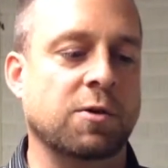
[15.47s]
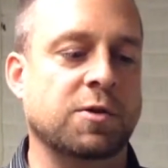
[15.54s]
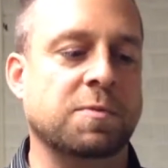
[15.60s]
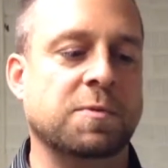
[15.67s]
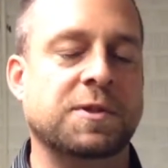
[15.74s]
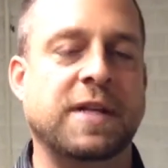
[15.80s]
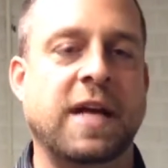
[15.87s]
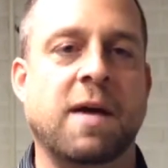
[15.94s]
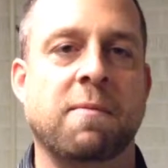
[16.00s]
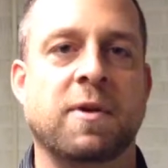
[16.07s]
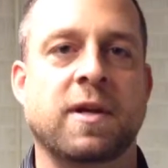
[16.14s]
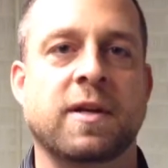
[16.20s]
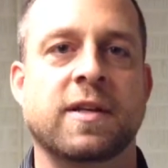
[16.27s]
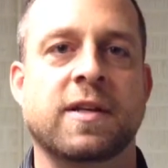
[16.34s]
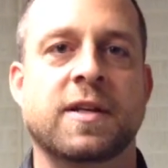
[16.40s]
some stamina
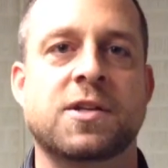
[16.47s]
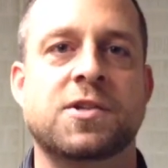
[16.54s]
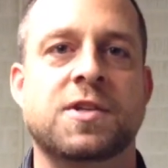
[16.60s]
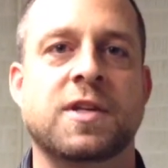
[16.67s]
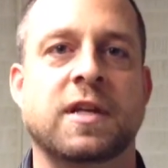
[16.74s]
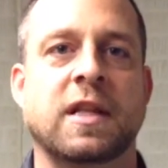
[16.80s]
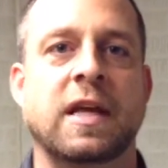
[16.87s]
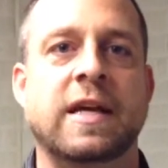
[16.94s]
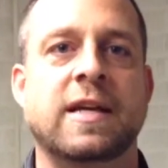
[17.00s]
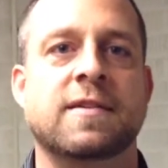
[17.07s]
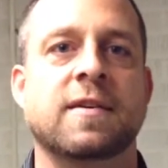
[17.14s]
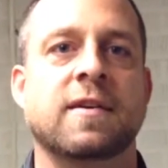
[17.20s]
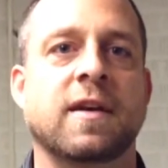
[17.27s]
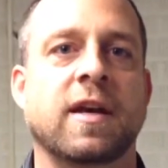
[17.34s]
and conditioning late